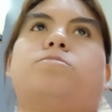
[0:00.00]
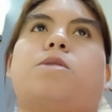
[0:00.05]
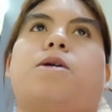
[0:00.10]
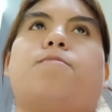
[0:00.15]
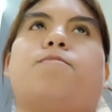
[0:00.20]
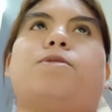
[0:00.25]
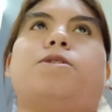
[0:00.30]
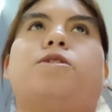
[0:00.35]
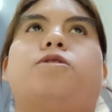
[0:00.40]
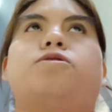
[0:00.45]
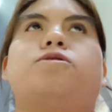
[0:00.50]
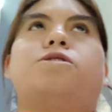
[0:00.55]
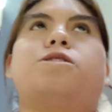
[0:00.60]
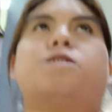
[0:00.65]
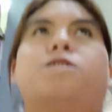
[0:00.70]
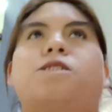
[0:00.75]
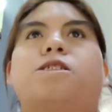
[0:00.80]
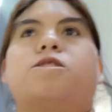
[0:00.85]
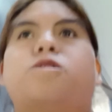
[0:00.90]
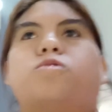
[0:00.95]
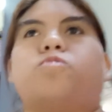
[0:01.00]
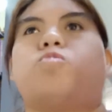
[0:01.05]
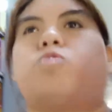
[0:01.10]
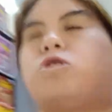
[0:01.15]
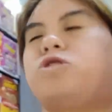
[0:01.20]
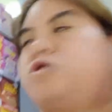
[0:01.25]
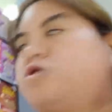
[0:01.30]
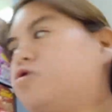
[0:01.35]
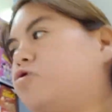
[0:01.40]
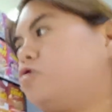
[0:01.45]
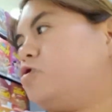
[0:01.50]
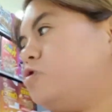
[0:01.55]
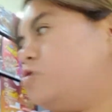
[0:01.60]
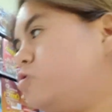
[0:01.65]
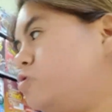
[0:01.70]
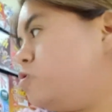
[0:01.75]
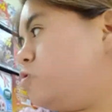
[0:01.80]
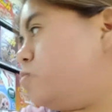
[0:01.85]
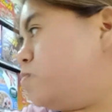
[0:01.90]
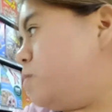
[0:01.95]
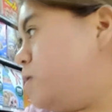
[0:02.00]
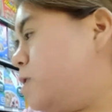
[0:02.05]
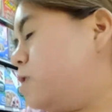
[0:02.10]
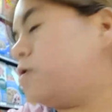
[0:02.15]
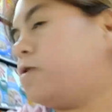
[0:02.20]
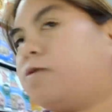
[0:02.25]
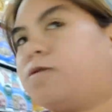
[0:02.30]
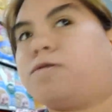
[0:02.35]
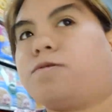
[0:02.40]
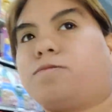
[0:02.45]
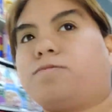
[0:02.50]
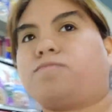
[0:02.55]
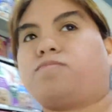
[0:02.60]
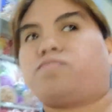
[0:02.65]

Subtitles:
I mean, there's nothing to watch on YouTube either.